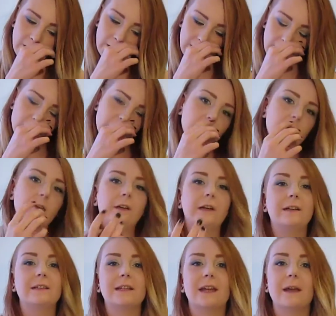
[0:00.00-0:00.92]
I was
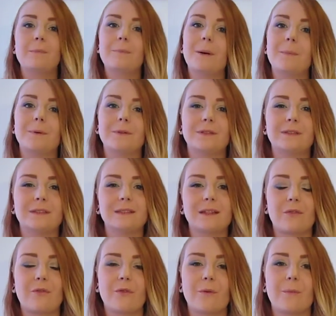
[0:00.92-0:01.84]
going in to get bubbles and
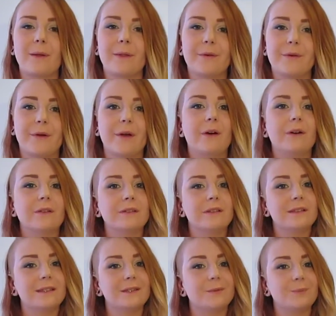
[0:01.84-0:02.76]
stuff for my little girl
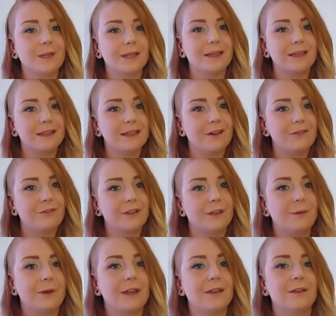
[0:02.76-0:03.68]
since it's been
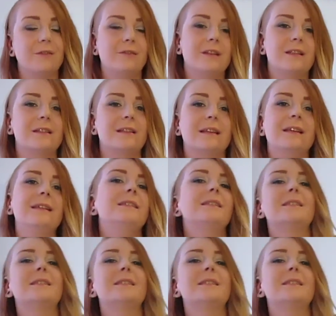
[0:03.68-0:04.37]
lovely weather recently,